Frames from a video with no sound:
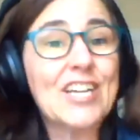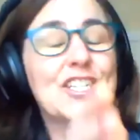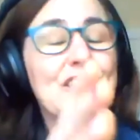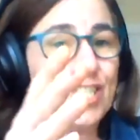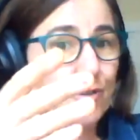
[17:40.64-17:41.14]

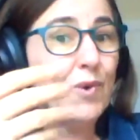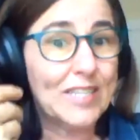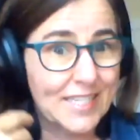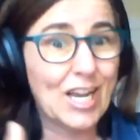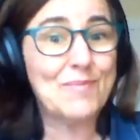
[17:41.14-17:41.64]
actually see
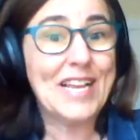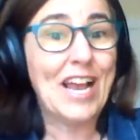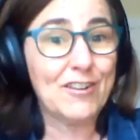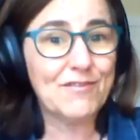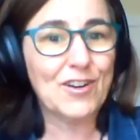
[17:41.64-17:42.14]
what's
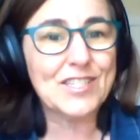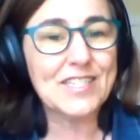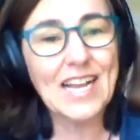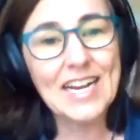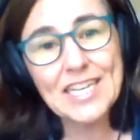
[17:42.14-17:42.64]
coming out of our
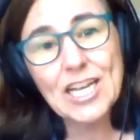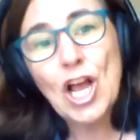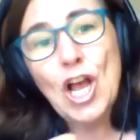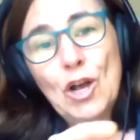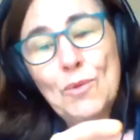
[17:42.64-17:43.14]
society.
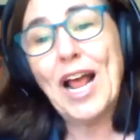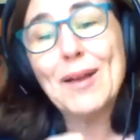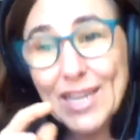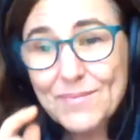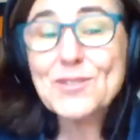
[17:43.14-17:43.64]
But
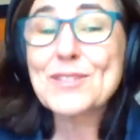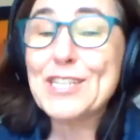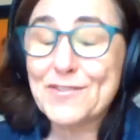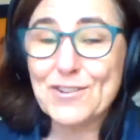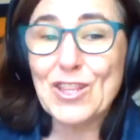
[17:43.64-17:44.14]
I mean, I've been doing
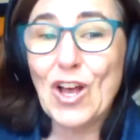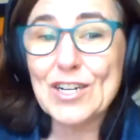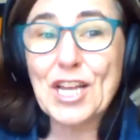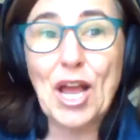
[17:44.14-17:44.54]
this for a long